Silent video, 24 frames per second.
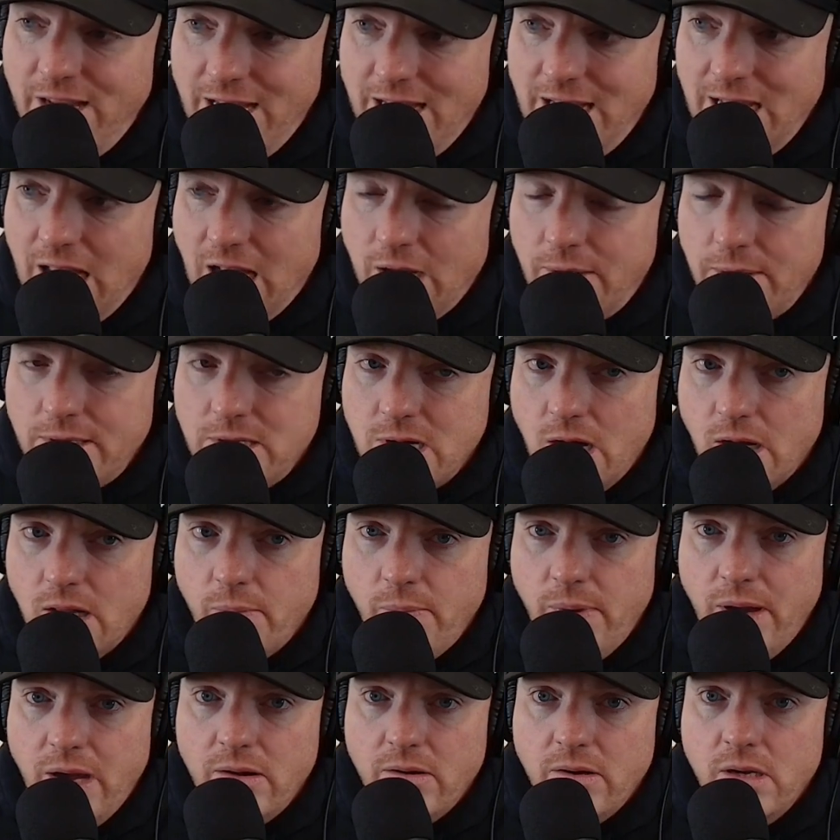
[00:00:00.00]
E like we
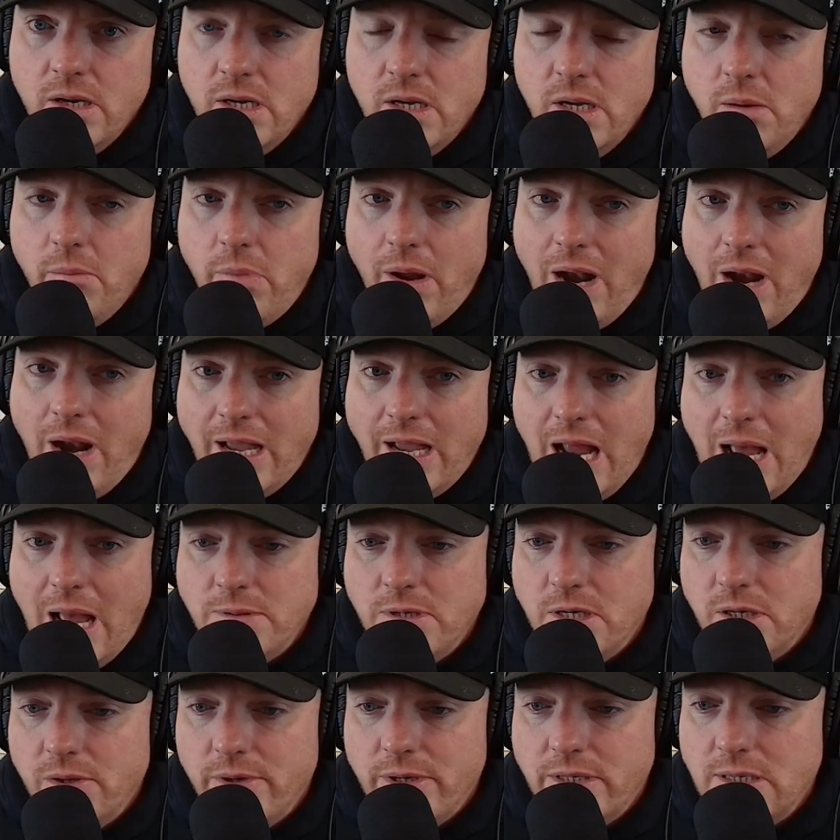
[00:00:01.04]
talked about, but I could
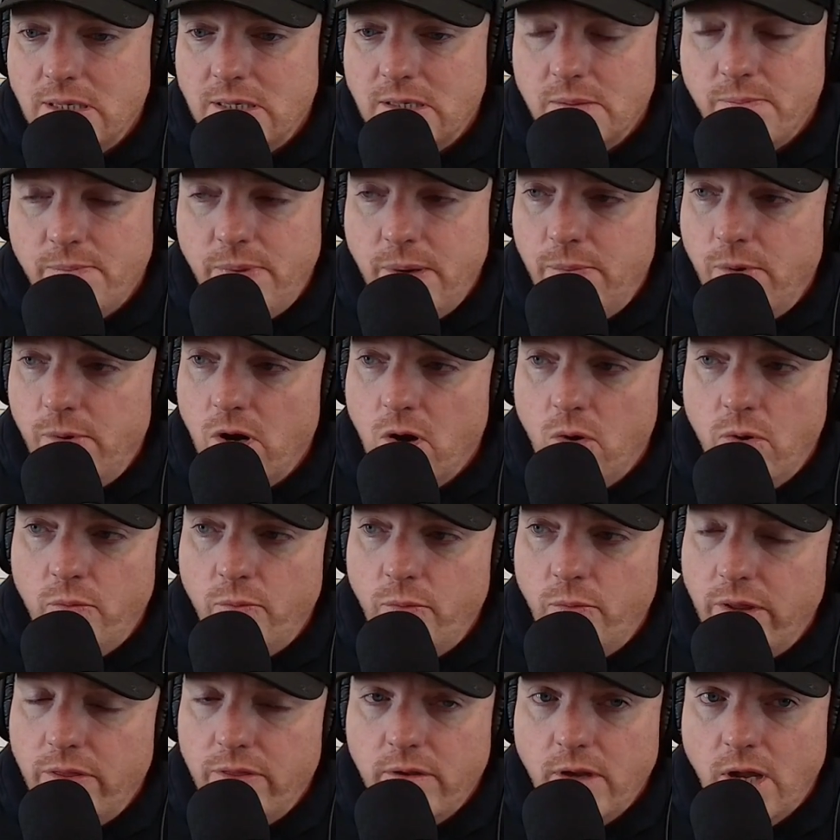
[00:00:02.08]
absolutely see some people
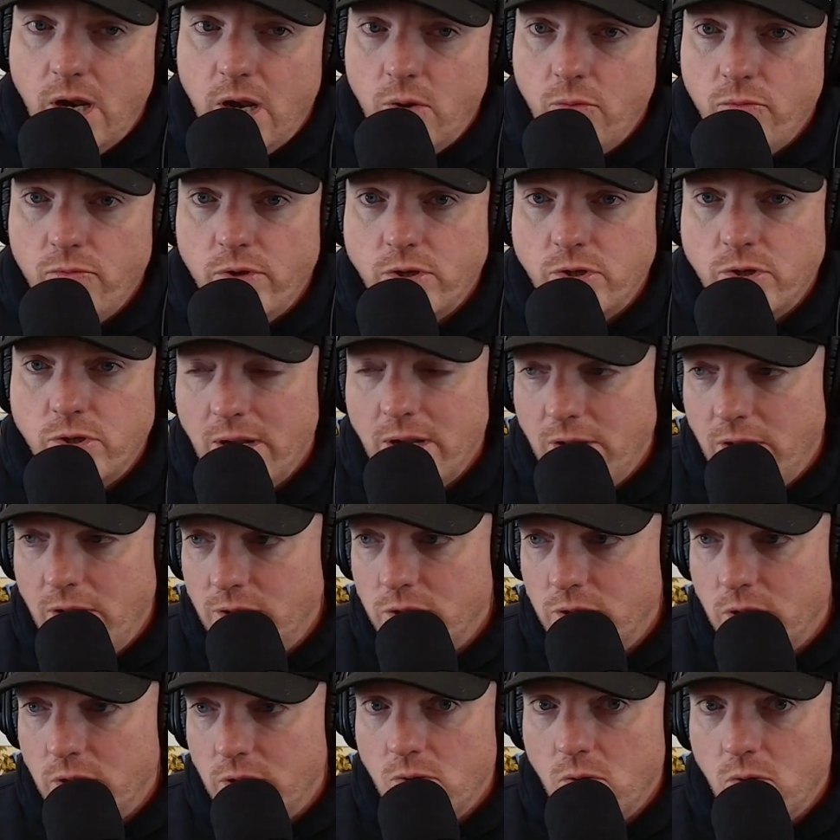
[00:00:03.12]
going with, you know, the Trail
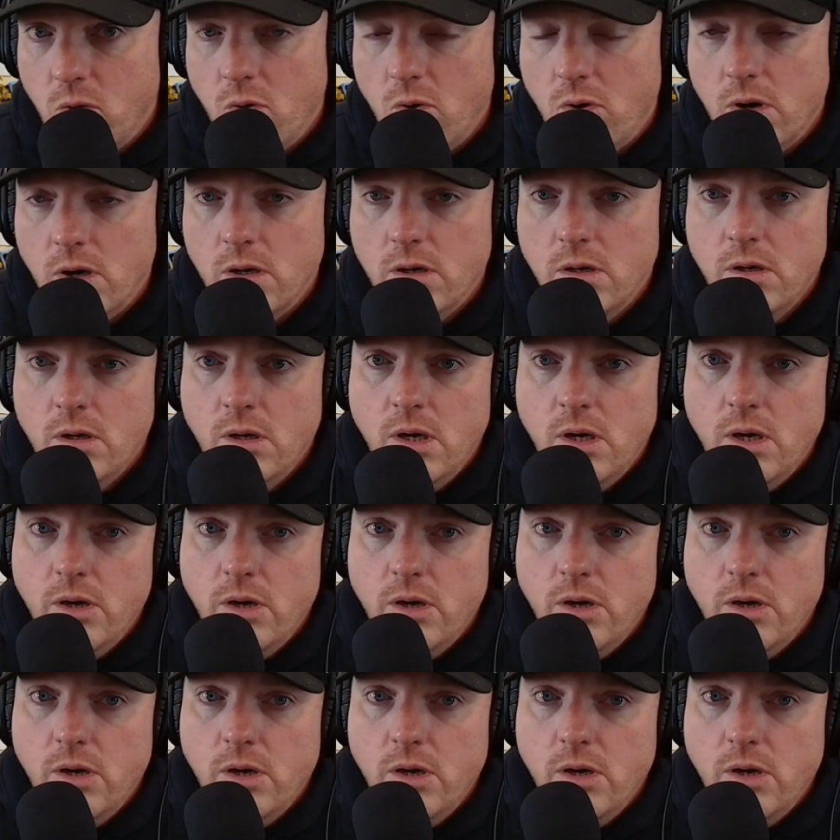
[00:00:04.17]
Hunter or,